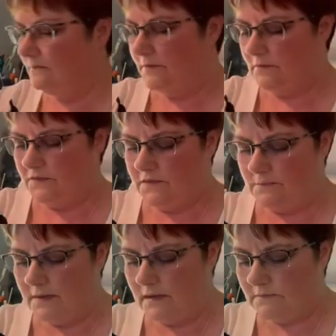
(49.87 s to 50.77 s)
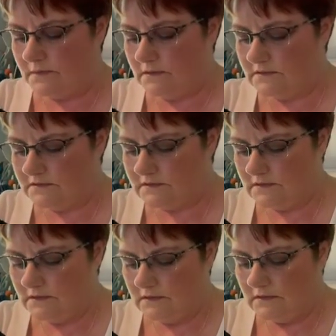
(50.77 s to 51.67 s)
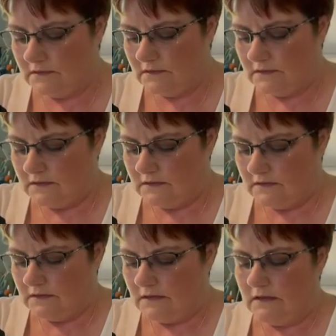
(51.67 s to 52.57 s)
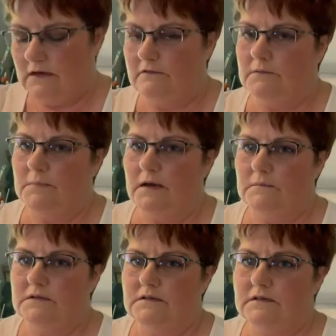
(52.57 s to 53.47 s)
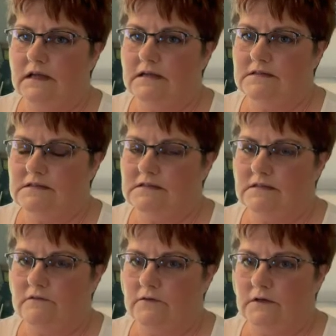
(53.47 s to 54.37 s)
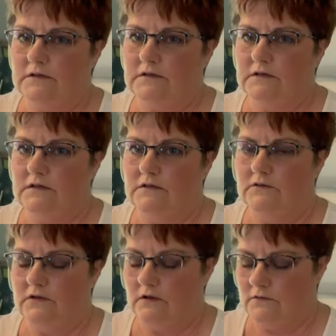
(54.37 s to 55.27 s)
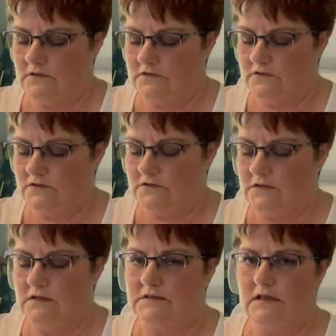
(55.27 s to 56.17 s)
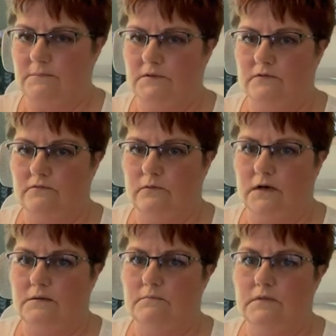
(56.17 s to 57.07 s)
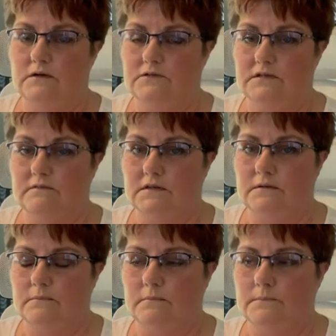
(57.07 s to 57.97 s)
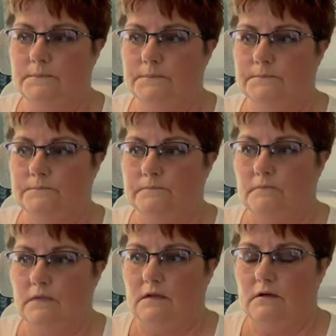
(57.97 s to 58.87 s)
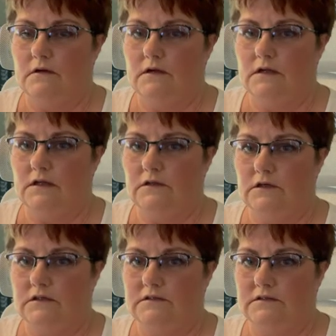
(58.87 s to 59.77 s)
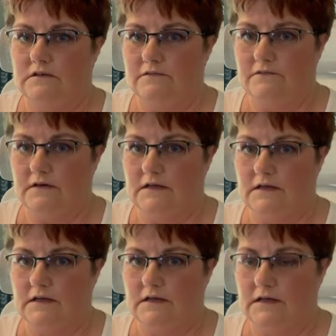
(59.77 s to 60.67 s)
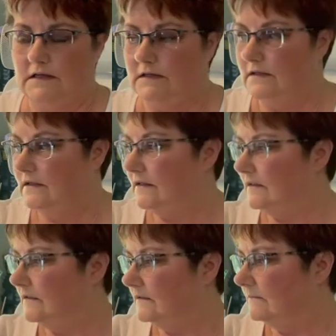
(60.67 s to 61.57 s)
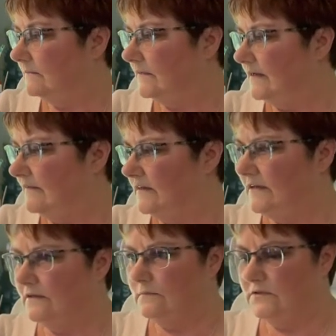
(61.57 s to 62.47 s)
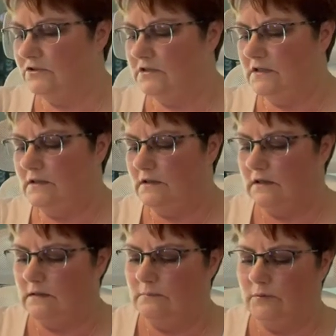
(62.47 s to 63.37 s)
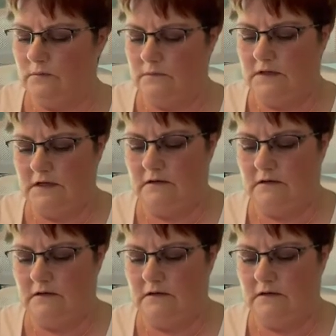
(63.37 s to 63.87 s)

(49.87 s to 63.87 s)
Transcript: with the bobbins, and every bobbin case is different. So this is just an example of one. Most of them are going to look different, and I have another machine that I can pull one out